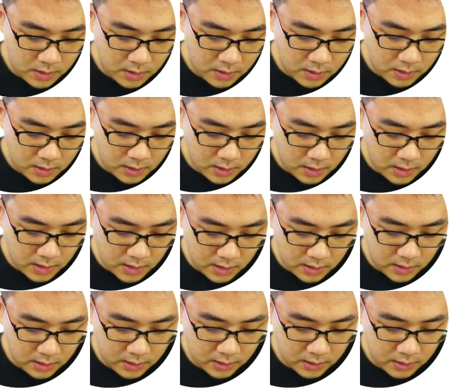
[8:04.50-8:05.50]
dA d
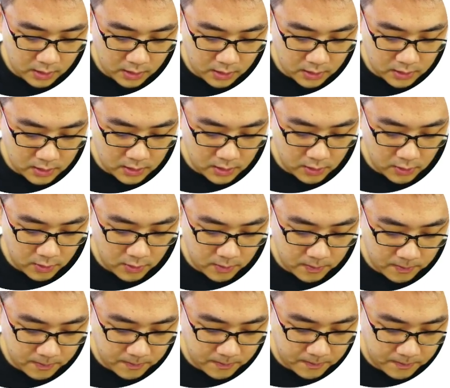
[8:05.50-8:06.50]
theta is 0.
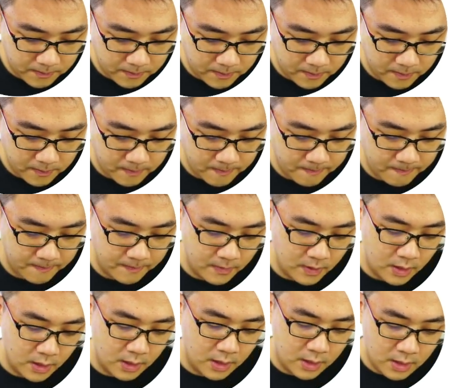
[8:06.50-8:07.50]

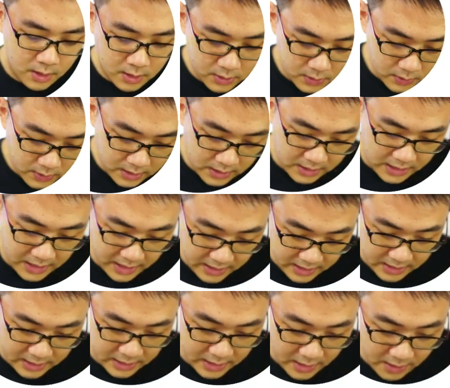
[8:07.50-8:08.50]
So this case
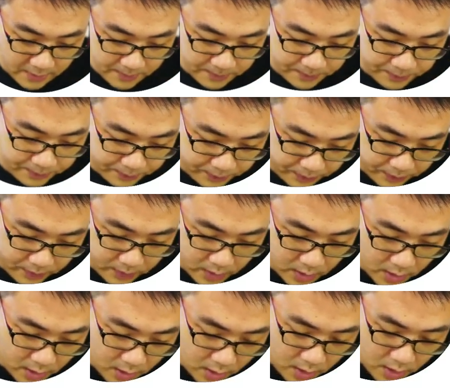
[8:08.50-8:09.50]
here,
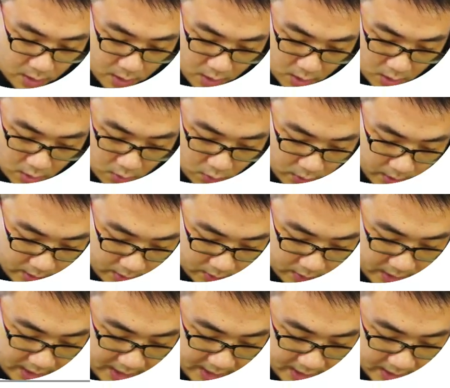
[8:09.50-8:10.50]
what I'll
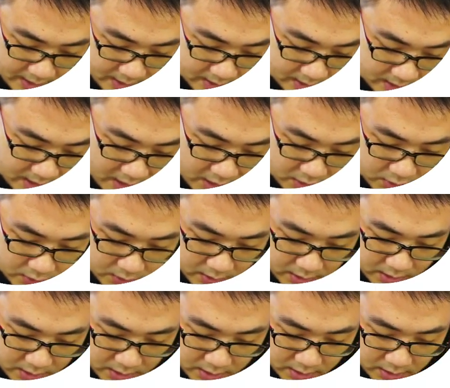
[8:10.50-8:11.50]
get is actually
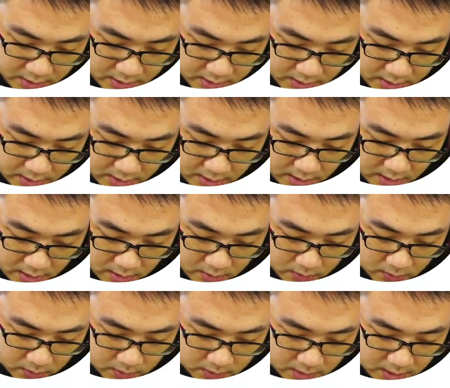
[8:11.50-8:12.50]
just
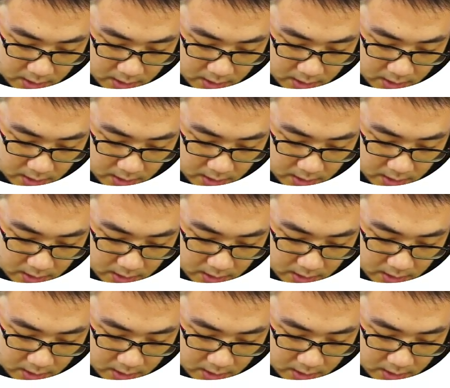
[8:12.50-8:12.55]
cosine